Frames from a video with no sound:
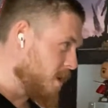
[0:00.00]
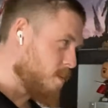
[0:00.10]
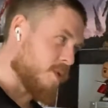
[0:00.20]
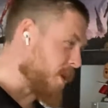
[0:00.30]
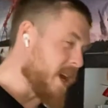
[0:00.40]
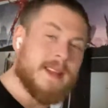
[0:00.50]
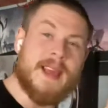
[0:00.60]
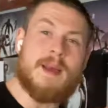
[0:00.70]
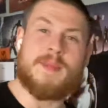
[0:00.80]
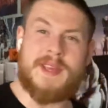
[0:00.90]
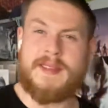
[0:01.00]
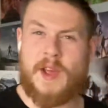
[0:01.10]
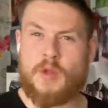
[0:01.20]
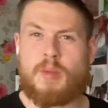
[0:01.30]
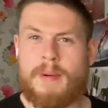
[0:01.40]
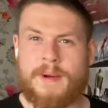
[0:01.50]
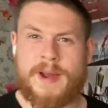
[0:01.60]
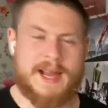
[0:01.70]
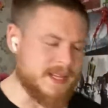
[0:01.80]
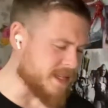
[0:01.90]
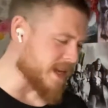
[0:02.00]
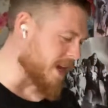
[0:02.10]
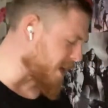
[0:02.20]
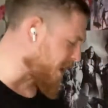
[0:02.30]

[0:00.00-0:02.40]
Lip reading: Pretty damn detailed, pretty sick.